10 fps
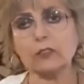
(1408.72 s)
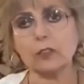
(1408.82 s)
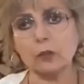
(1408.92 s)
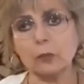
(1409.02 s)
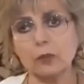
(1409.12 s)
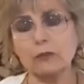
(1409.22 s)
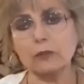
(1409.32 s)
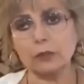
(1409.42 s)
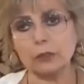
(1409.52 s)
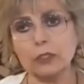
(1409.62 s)
is global
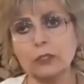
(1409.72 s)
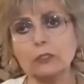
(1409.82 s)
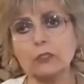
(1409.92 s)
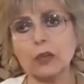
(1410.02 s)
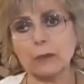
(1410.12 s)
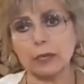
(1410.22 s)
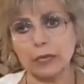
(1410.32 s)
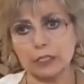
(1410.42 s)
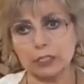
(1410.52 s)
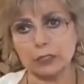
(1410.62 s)
food
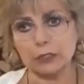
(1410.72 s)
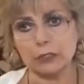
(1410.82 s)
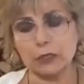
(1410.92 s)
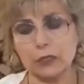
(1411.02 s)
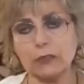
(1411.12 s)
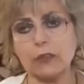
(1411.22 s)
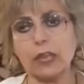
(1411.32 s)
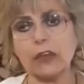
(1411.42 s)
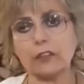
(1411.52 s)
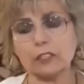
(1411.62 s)
domination.
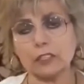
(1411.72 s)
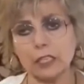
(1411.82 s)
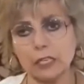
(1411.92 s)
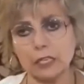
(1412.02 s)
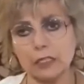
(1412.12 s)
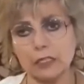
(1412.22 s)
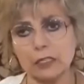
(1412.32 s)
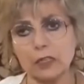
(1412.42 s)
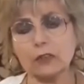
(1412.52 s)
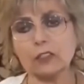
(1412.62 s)
They have the
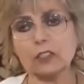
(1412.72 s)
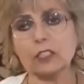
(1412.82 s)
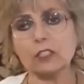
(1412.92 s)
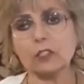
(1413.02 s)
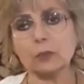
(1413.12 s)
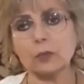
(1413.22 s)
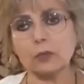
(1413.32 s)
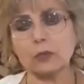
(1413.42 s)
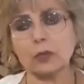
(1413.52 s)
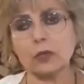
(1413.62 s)
seeds. The seeds
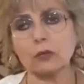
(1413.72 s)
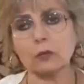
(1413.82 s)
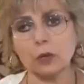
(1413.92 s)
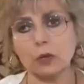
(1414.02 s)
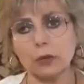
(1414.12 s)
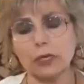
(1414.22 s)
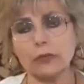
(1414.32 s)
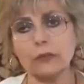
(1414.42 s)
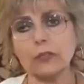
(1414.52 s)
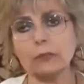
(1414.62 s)
will grow
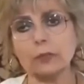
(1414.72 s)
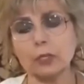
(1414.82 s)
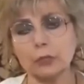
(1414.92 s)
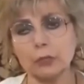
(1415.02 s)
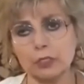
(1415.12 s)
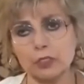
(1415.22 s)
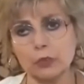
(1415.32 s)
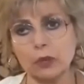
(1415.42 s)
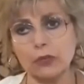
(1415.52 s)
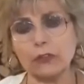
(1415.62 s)
in the polluted
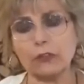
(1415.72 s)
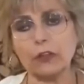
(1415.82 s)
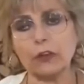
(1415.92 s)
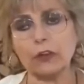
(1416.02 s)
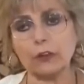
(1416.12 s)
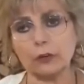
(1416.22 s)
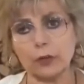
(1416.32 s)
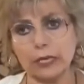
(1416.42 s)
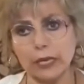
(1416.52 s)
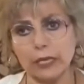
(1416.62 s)
soil that they are
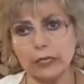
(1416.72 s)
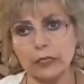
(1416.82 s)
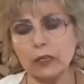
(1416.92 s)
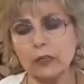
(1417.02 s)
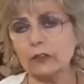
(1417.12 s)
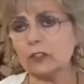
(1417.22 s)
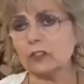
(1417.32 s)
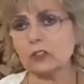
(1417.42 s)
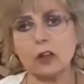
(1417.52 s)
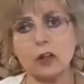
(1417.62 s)
creating.
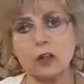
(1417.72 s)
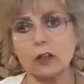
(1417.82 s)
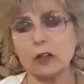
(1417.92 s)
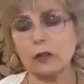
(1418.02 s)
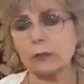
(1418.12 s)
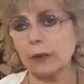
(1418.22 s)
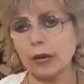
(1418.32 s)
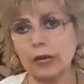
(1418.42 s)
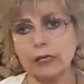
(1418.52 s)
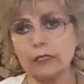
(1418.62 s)
This is all
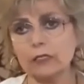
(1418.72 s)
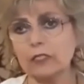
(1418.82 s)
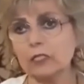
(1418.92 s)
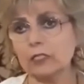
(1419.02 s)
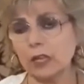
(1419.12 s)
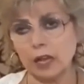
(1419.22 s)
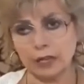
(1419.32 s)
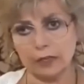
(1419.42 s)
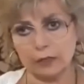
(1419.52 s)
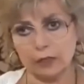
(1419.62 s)
by
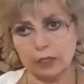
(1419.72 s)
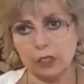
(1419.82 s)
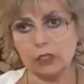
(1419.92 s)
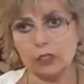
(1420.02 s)
design.